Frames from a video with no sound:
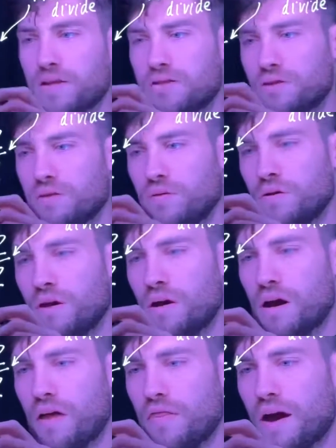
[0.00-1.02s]
2,
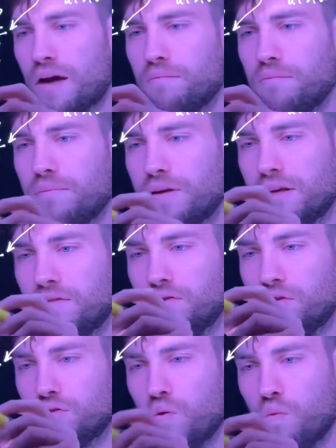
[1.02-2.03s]
and that gives
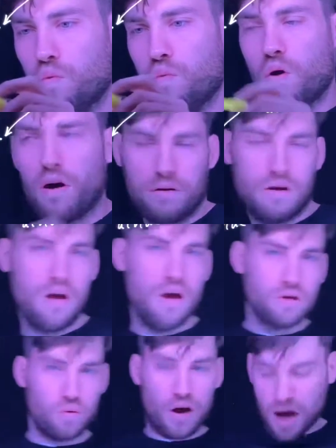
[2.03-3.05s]
us 1.
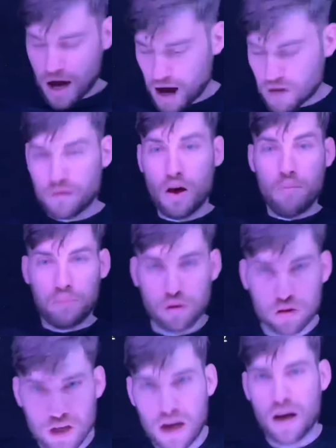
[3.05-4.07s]
So a half
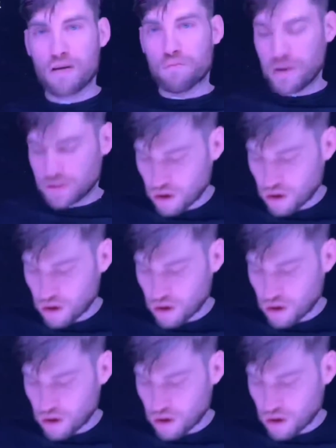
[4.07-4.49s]
plus a half makes a